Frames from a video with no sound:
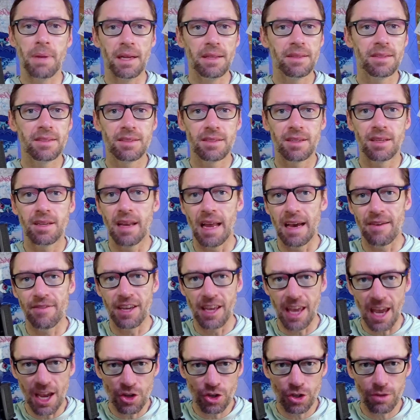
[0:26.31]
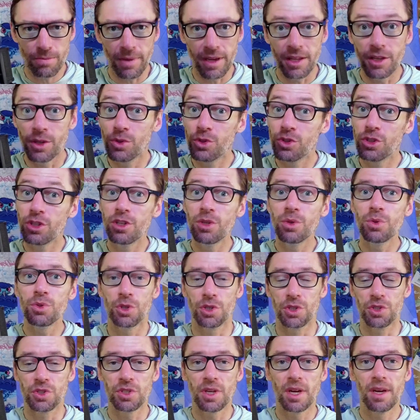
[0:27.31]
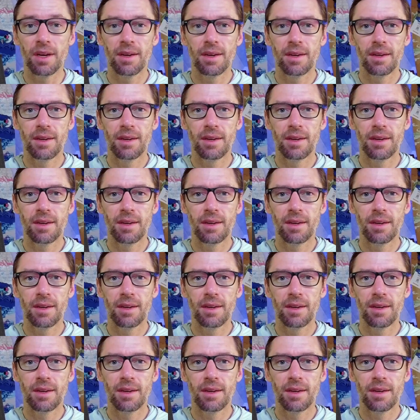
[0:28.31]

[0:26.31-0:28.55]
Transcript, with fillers: buttons and navigation menus to users.